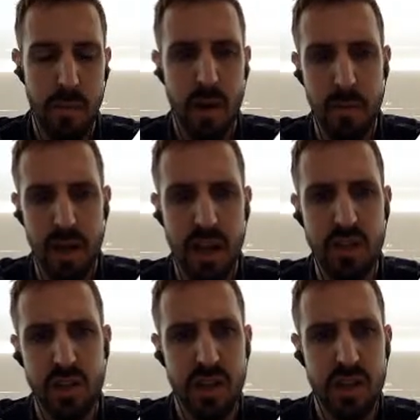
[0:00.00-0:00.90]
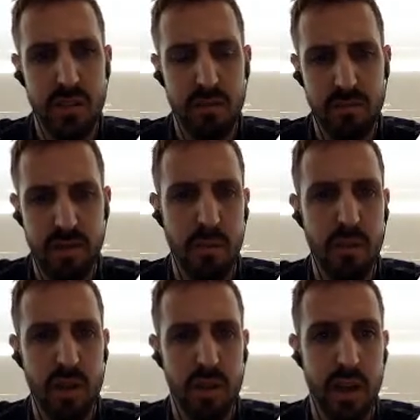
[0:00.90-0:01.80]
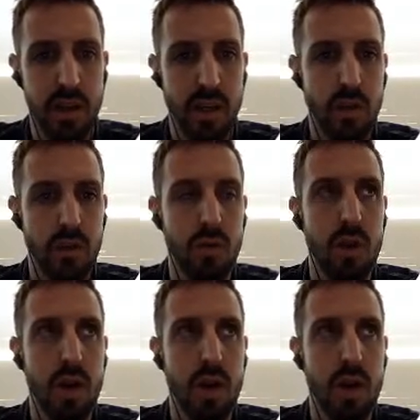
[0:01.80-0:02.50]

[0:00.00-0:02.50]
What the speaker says: a page template that you